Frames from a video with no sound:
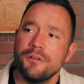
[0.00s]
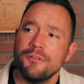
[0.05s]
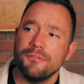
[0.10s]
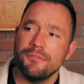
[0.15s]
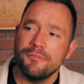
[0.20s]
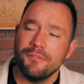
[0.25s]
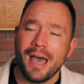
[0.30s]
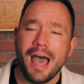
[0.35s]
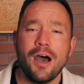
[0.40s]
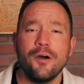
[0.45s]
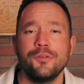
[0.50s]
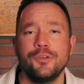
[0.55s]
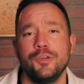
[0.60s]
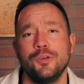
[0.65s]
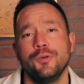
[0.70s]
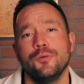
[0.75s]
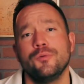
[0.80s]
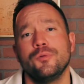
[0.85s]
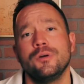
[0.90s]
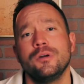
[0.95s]

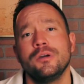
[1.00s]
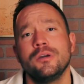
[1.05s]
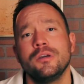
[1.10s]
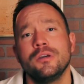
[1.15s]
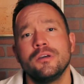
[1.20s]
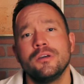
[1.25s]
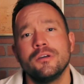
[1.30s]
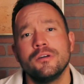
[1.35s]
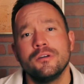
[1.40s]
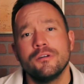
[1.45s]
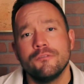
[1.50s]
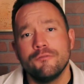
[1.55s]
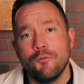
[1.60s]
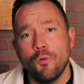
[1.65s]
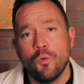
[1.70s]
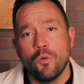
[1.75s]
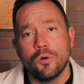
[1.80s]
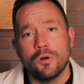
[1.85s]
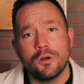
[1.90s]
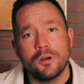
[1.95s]
value
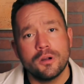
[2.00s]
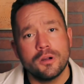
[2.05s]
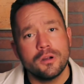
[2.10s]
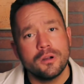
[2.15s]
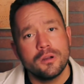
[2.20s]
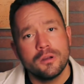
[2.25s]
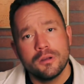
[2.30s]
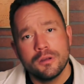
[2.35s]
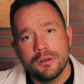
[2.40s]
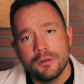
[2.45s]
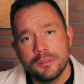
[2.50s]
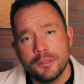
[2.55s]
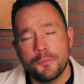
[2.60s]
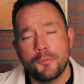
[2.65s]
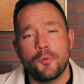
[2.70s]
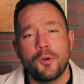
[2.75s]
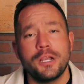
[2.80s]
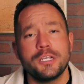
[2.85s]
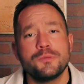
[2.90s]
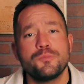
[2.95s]
for the
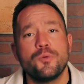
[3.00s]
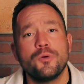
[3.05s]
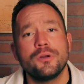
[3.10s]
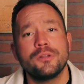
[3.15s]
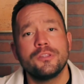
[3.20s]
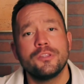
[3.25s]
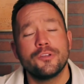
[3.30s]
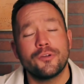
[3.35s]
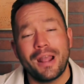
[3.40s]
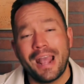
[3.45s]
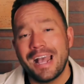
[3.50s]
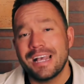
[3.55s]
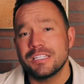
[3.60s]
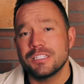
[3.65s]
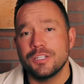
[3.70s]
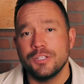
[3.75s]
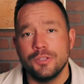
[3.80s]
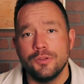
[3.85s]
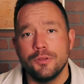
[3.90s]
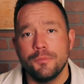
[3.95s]
price point that they're
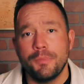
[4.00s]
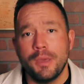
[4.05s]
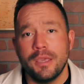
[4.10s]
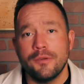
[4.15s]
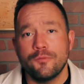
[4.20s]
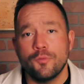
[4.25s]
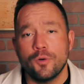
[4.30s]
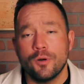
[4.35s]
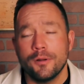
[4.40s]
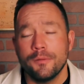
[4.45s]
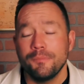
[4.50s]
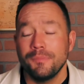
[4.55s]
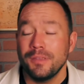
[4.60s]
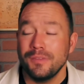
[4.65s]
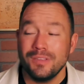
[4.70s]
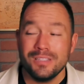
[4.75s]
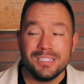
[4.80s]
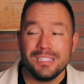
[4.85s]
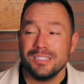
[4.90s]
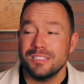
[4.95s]
asking you to pay for. Now,
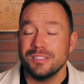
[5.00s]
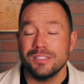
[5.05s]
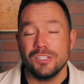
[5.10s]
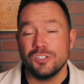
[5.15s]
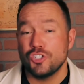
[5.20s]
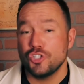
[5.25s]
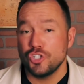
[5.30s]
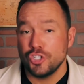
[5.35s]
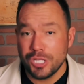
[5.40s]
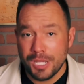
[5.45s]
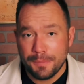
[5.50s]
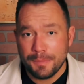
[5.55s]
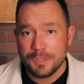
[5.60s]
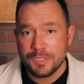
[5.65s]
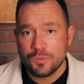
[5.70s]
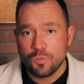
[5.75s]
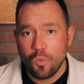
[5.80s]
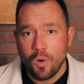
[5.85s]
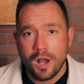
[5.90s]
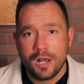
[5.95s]
this isn't the
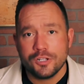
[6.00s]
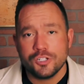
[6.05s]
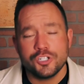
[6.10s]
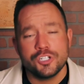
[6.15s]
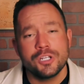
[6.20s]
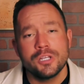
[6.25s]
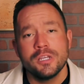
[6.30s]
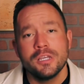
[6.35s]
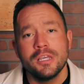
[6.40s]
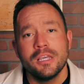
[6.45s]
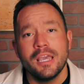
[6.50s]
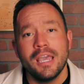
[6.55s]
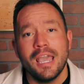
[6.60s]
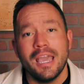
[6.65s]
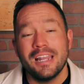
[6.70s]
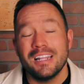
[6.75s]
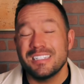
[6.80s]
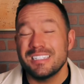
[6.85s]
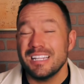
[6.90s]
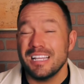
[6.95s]
cheapest watch,
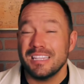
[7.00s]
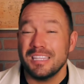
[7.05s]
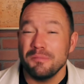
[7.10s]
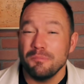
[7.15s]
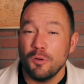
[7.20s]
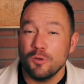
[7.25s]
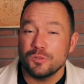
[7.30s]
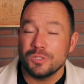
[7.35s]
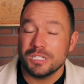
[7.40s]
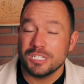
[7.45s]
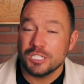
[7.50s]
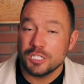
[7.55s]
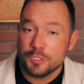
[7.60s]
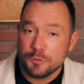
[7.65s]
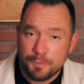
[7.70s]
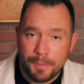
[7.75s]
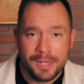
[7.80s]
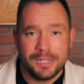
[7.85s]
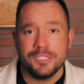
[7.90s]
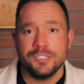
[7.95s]
and it's not the most
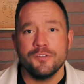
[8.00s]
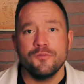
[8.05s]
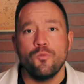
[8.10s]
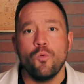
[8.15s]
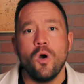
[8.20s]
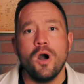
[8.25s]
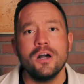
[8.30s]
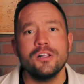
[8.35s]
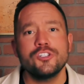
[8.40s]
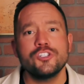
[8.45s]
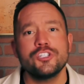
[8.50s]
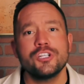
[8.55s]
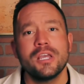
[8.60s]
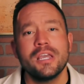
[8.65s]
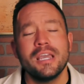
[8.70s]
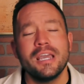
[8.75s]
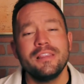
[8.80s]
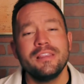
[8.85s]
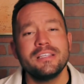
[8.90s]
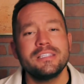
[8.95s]
expensive watch,
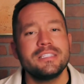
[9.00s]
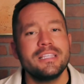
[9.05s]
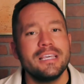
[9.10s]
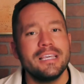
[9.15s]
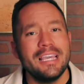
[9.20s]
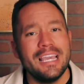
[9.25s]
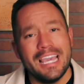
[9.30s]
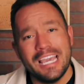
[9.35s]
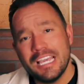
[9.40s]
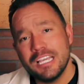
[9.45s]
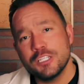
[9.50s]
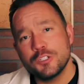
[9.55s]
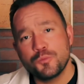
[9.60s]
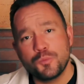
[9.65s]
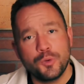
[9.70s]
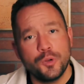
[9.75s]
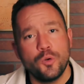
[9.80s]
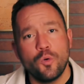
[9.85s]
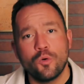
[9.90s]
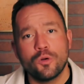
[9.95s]
and this thing is
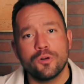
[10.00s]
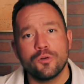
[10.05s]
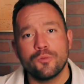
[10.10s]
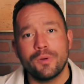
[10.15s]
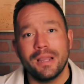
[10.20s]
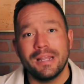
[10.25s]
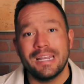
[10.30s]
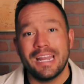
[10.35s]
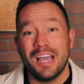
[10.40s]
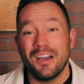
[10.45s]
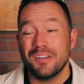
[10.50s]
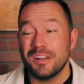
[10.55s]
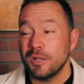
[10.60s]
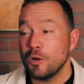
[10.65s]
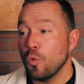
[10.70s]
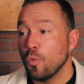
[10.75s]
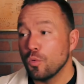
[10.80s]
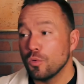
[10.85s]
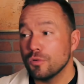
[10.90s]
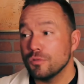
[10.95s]
pre-order right now, and I
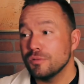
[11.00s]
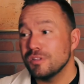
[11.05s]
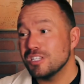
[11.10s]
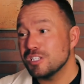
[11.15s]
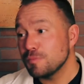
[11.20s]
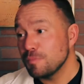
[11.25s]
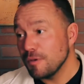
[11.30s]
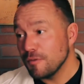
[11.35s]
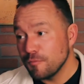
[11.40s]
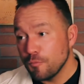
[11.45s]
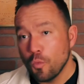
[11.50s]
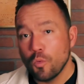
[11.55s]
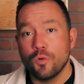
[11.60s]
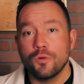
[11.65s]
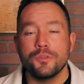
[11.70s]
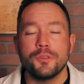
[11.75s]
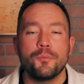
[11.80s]
ordered this before the